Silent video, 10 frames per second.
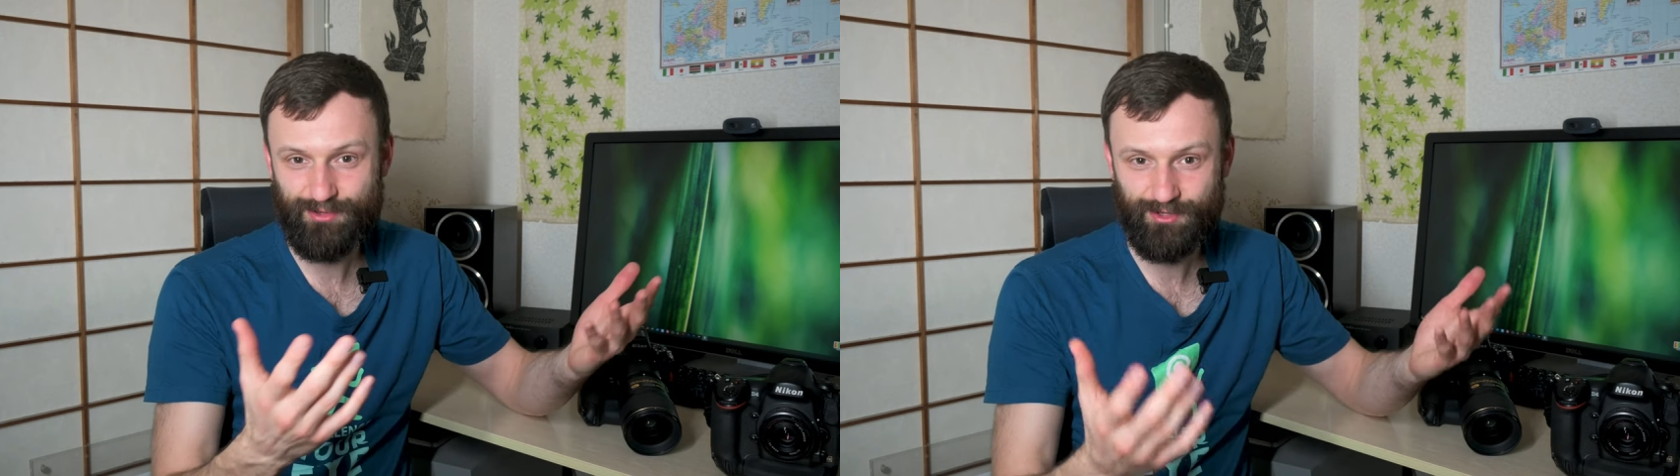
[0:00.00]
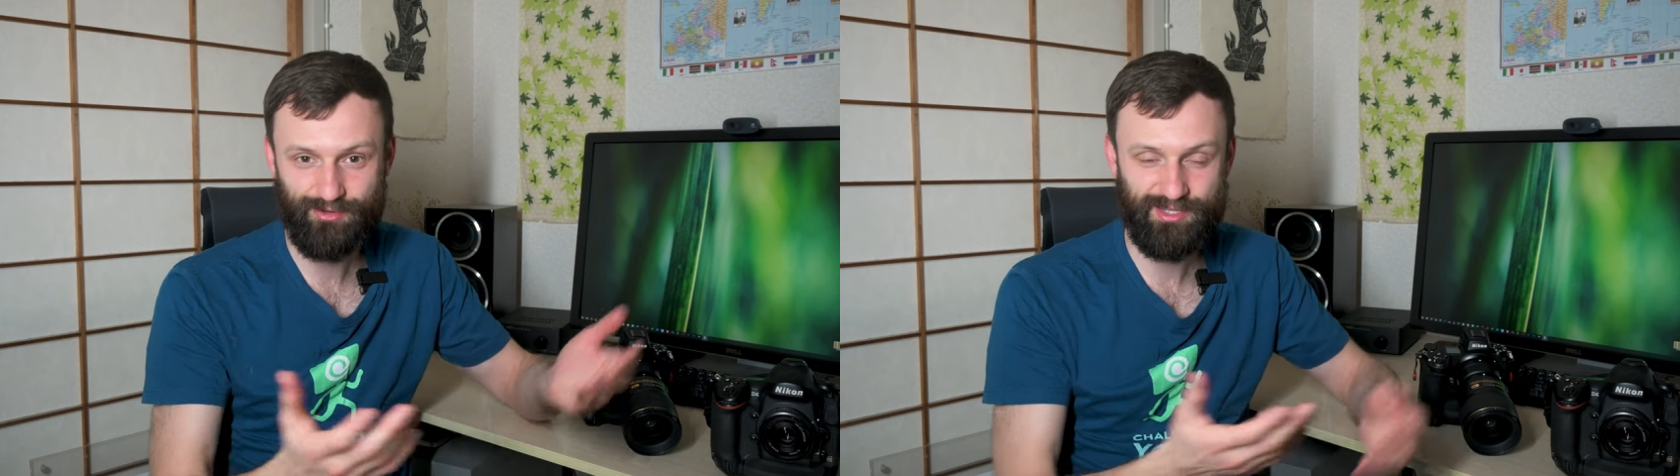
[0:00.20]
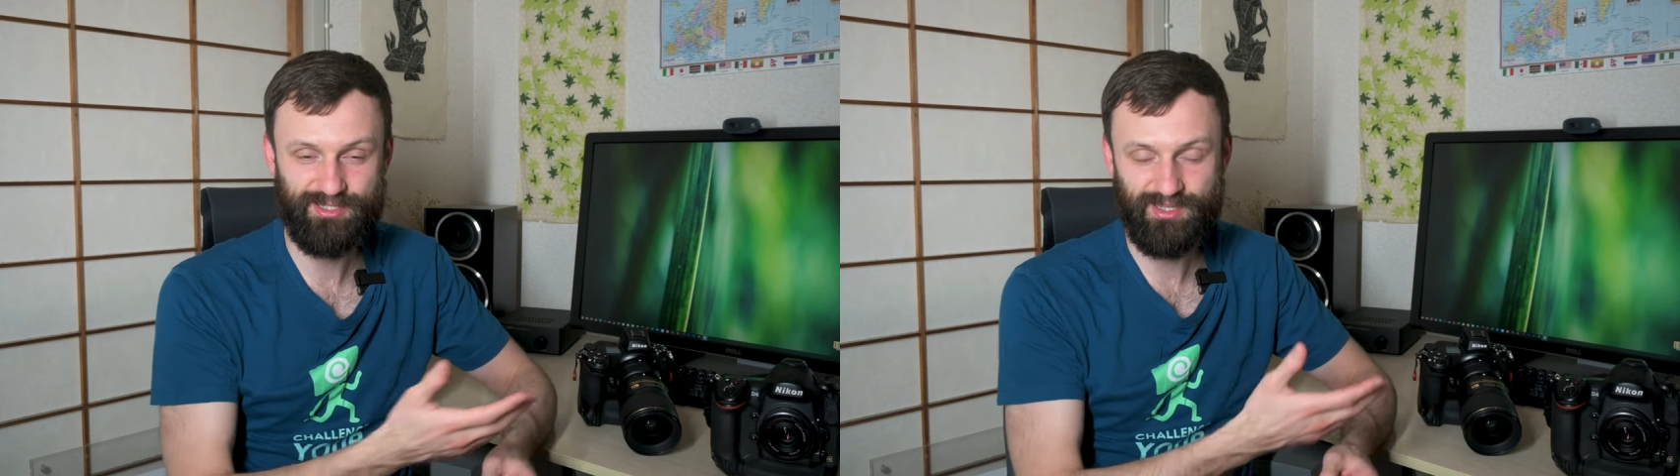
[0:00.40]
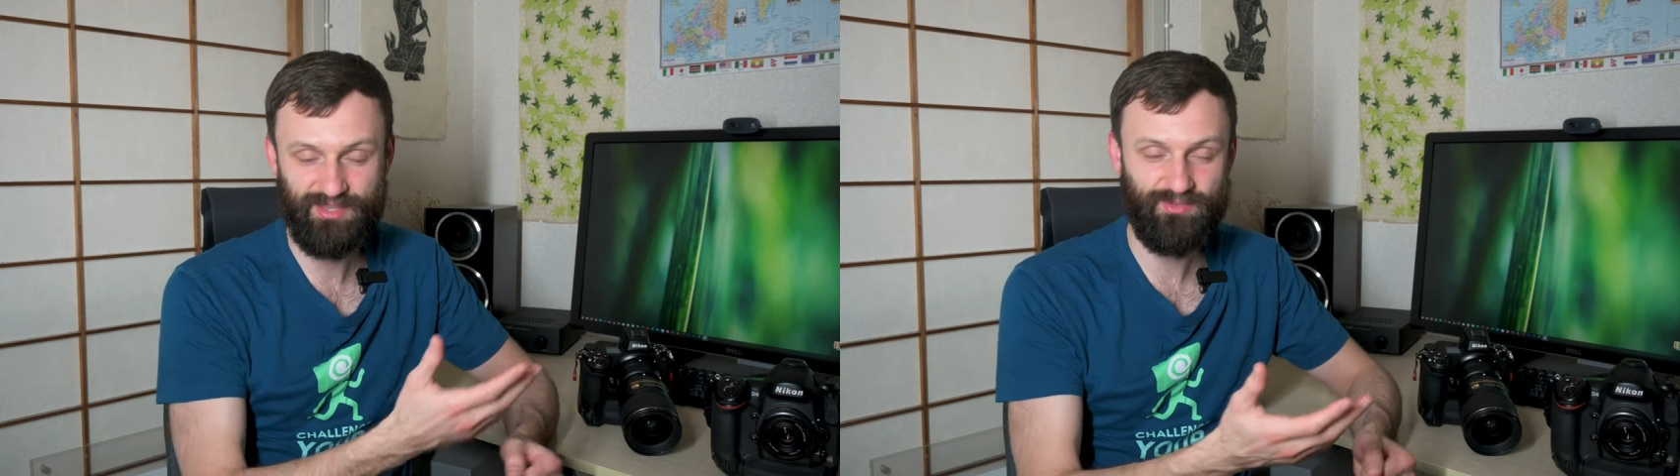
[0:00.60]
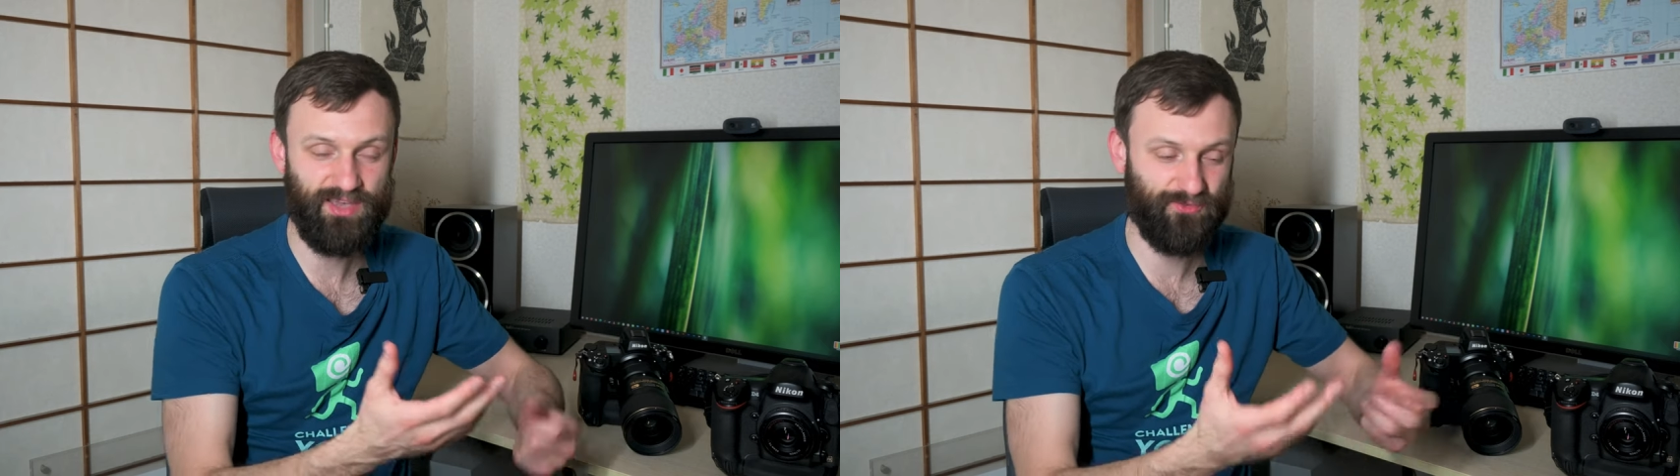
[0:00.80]
you know, as the
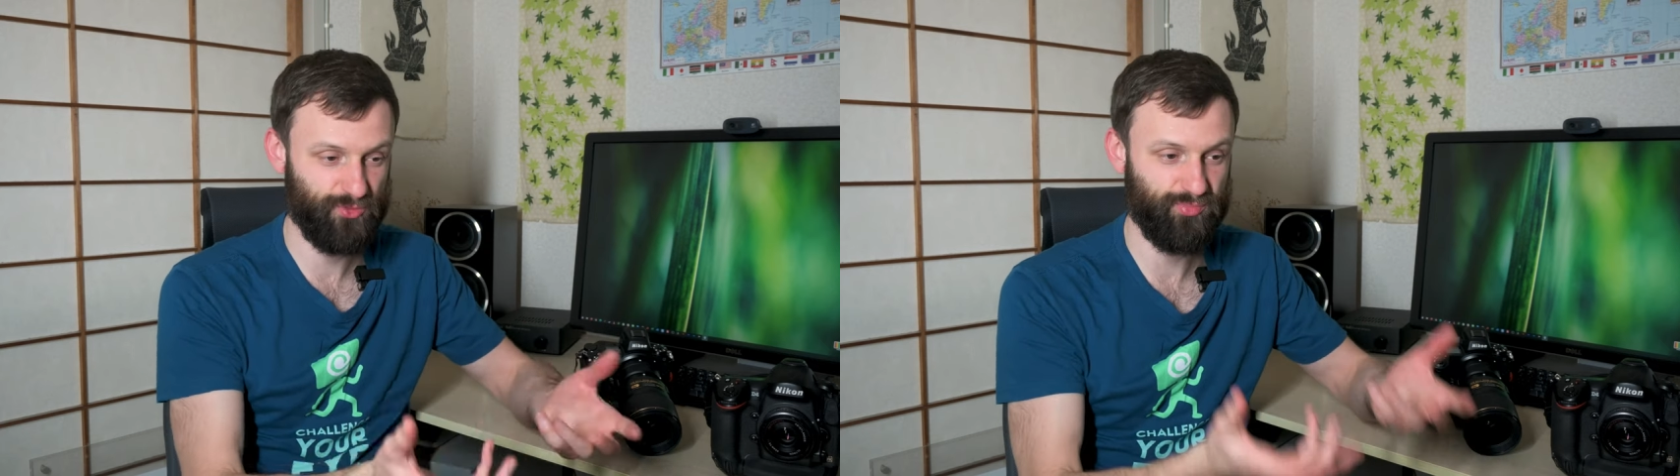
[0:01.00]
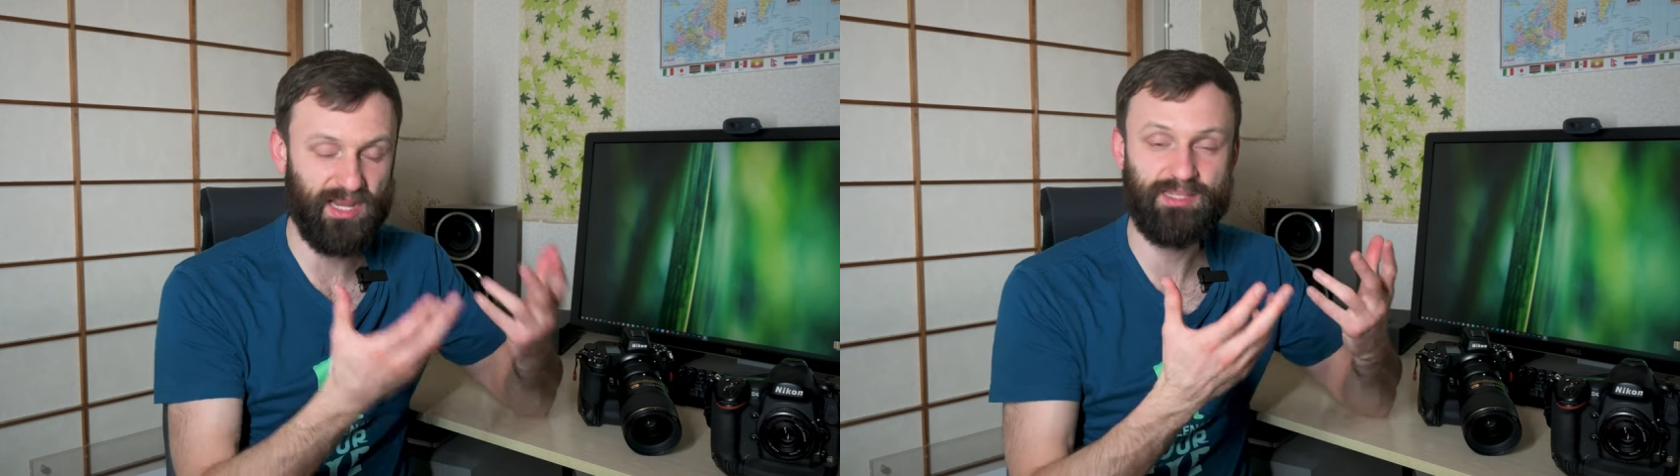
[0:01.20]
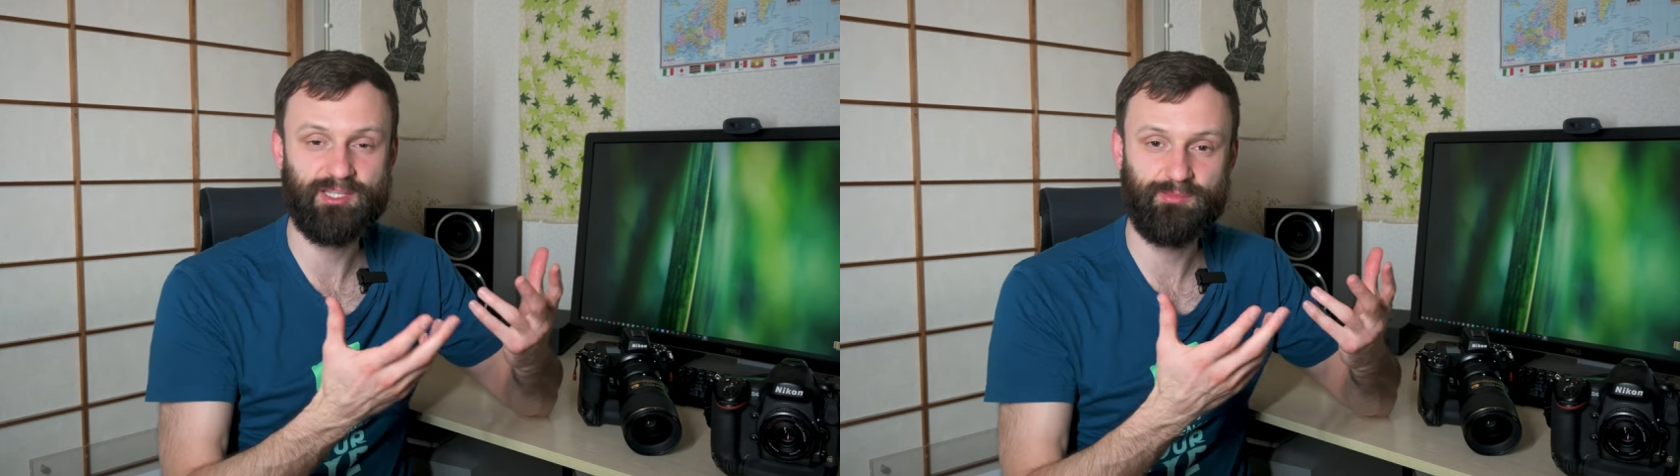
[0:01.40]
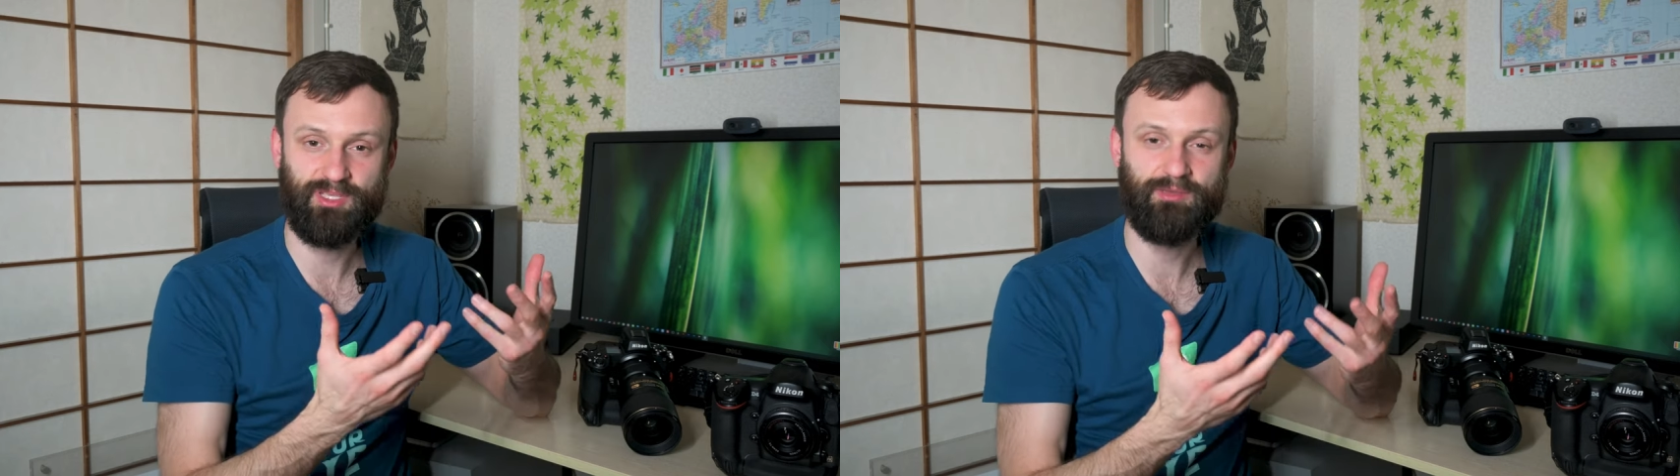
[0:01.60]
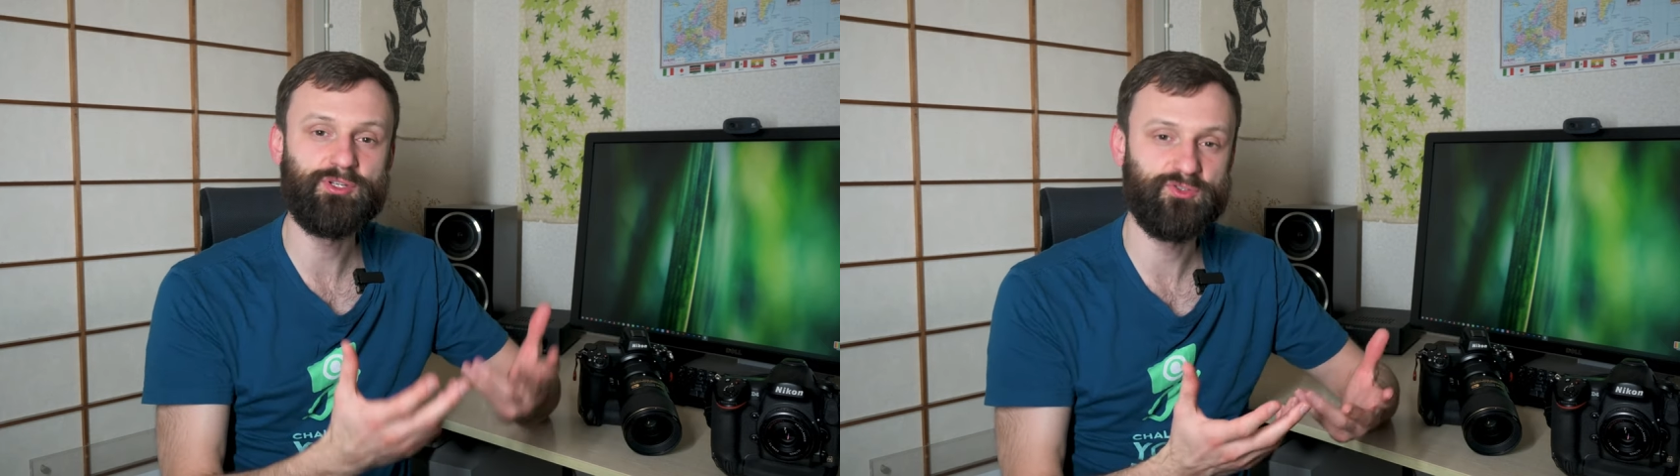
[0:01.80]
EVF, which brightens up
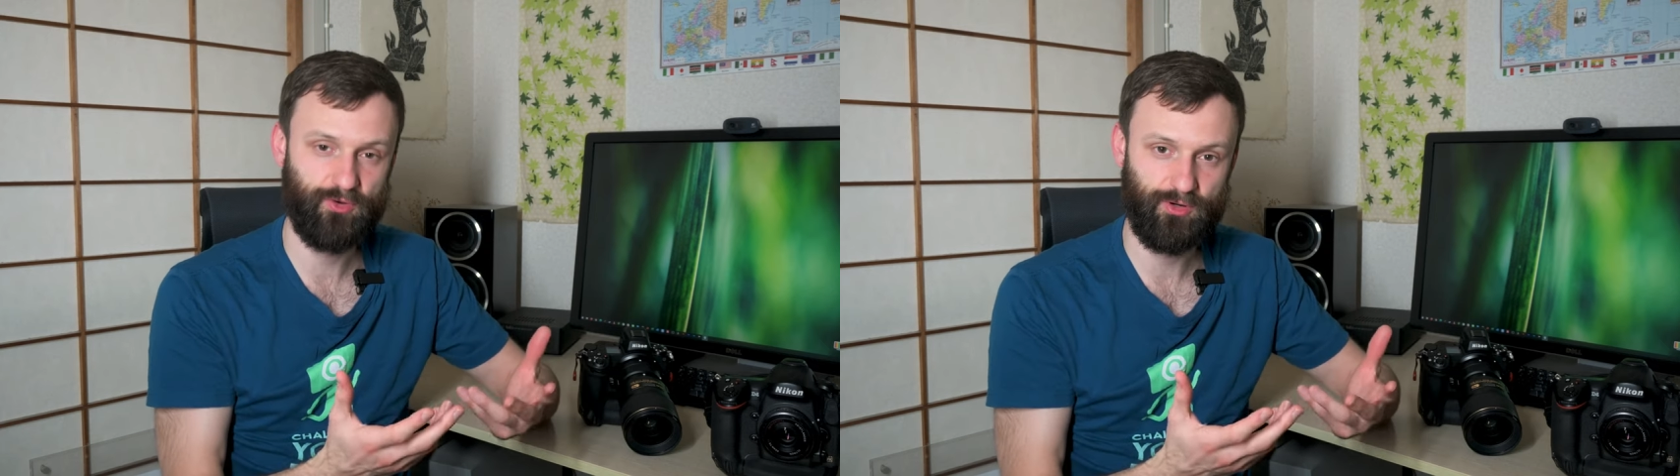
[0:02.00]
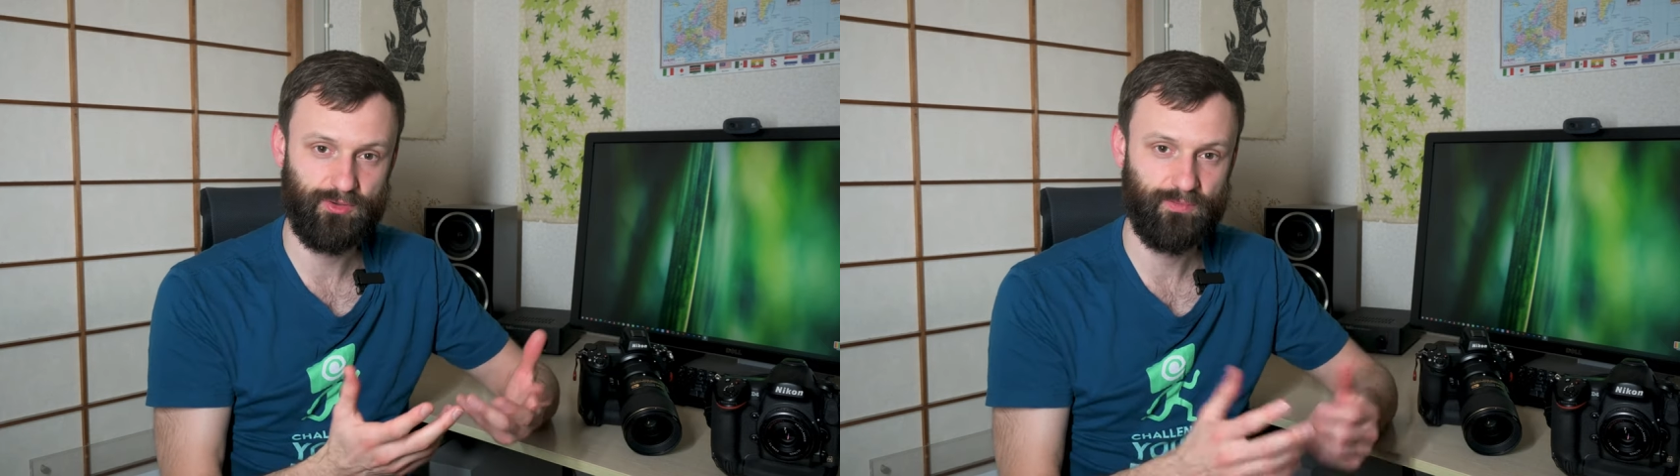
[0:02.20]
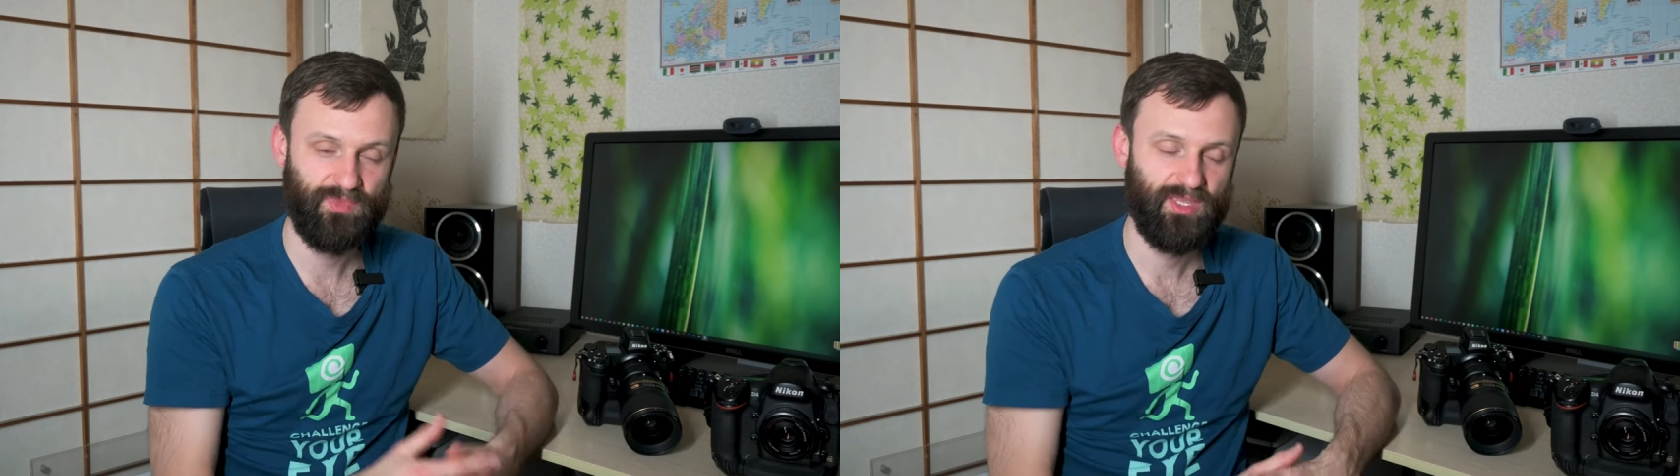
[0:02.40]
the image for you.